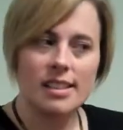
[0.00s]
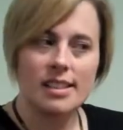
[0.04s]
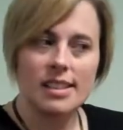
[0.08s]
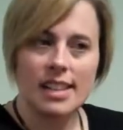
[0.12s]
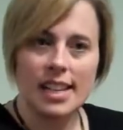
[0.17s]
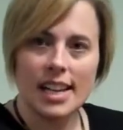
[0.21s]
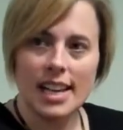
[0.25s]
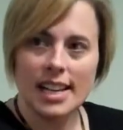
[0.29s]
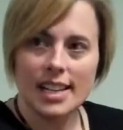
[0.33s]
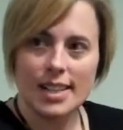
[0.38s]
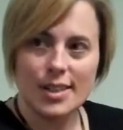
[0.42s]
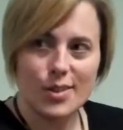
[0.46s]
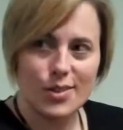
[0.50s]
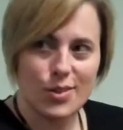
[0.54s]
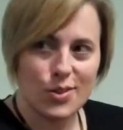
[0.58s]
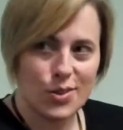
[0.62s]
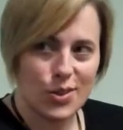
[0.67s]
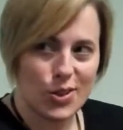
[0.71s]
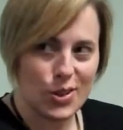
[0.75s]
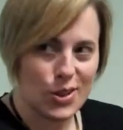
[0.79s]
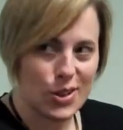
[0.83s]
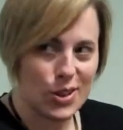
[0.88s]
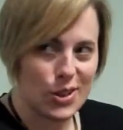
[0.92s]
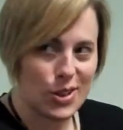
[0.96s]
Let's
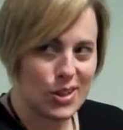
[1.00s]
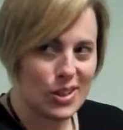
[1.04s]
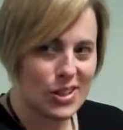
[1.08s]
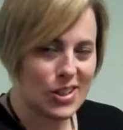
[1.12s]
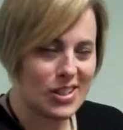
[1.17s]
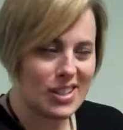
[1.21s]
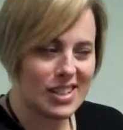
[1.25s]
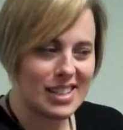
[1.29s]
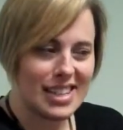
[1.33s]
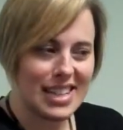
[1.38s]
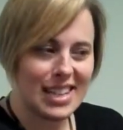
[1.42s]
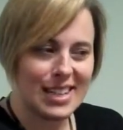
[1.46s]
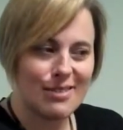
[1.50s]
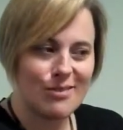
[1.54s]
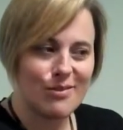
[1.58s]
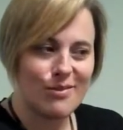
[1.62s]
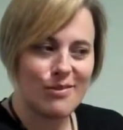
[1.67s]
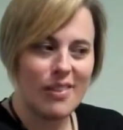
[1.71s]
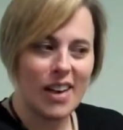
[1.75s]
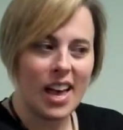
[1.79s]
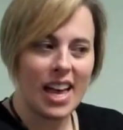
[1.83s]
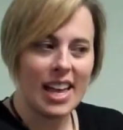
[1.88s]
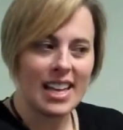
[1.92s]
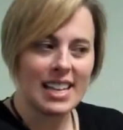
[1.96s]
turn and
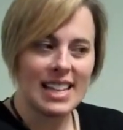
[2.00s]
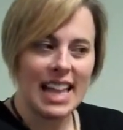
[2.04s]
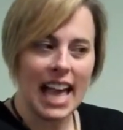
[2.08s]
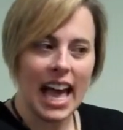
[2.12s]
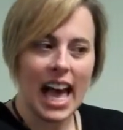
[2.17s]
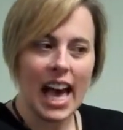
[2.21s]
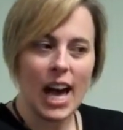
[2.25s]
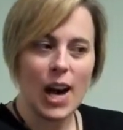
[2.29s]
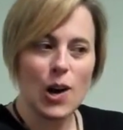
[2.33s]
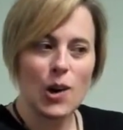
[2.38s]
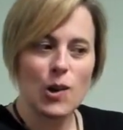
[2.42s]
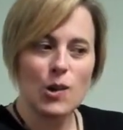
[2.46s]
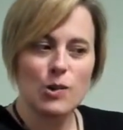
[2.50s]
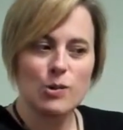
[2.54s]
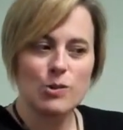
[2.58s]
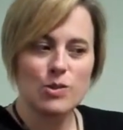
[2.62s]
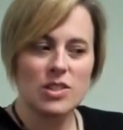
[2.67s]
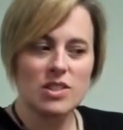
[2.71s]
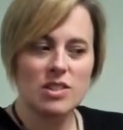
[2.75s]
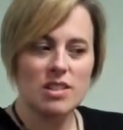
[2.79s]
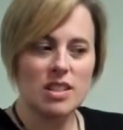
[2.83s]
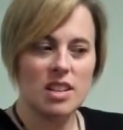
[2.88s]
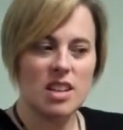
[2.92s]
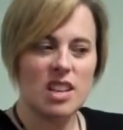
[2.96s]
find
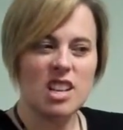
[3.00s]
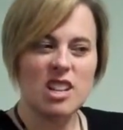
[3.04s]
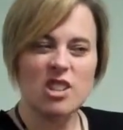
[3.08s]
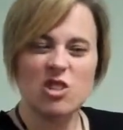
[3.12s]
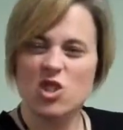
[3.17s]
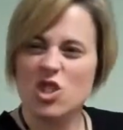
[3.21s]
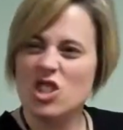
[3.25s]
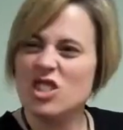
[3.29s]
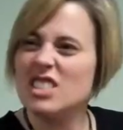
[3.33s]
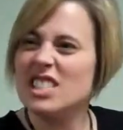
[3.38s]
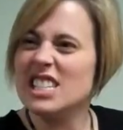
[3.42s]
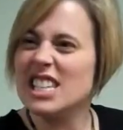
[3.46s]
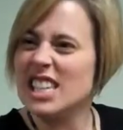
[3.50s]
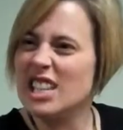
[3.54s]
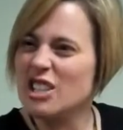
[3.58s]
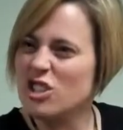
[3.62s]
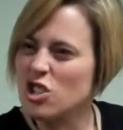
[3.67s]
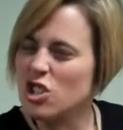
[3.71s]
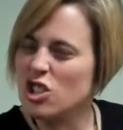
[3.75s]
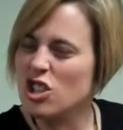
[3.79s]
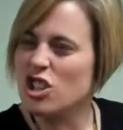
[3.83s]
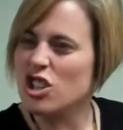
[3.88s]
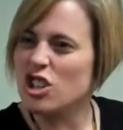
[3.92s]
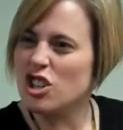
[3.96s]
out. Just to
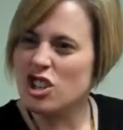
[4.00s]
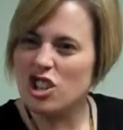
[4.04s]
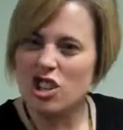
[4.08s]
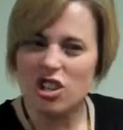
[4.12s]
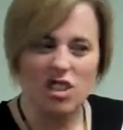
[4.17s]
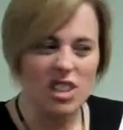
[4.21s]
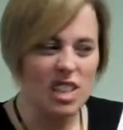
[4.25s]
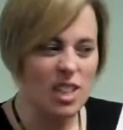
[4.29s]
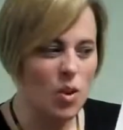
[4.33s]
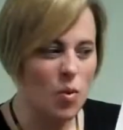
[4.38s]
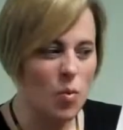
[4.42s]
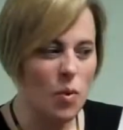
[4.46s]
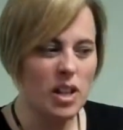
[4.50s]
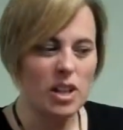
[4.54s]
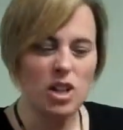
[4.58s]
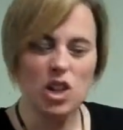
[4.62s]
get your little one